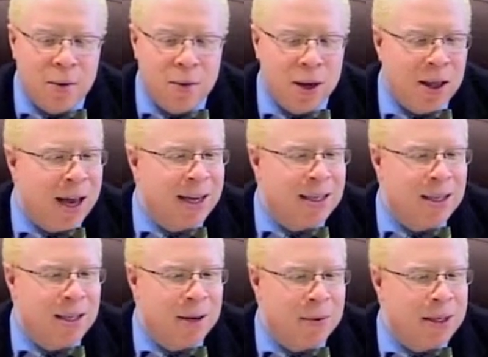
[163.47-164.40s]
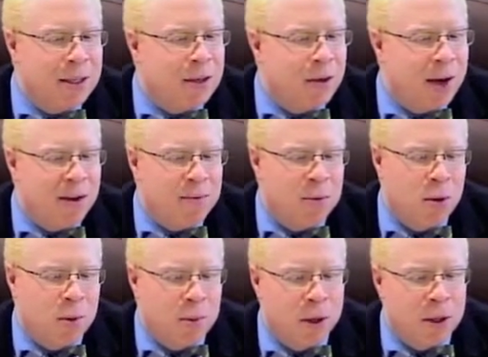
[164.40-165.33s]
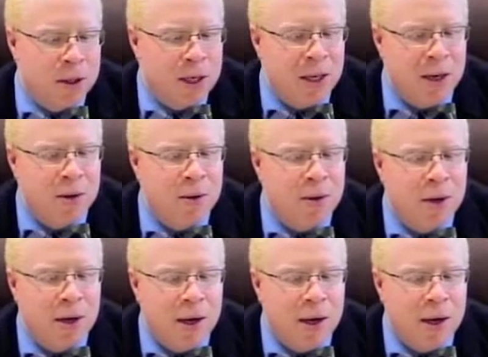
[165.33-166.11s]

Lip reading: realizing that we still have more work to do.